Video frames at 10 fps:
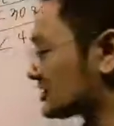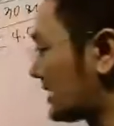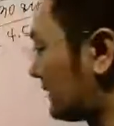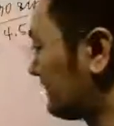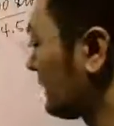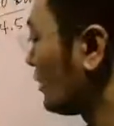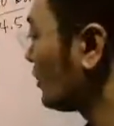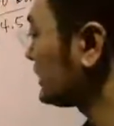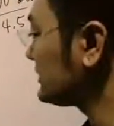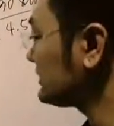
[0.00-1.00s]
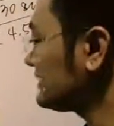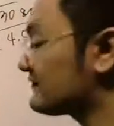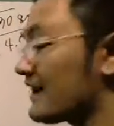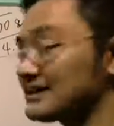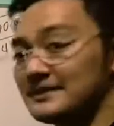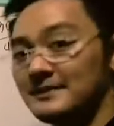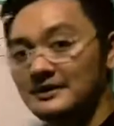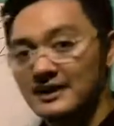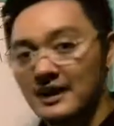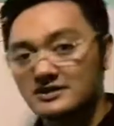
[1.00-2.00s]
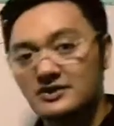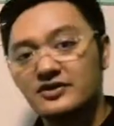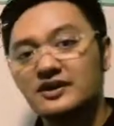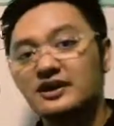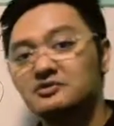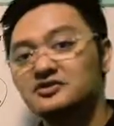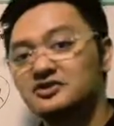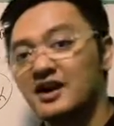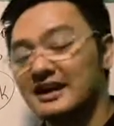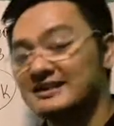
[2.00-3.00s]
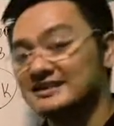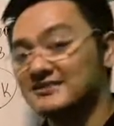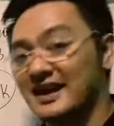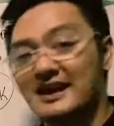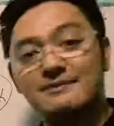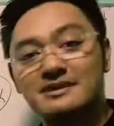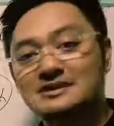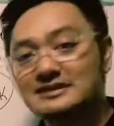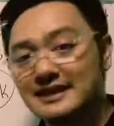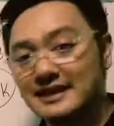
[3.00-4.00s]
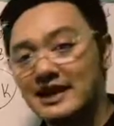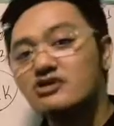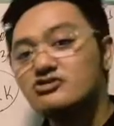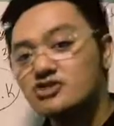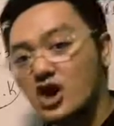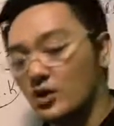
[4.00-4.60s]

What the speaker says: Question. When you give vitamin K, do you think it will start its effect immediately?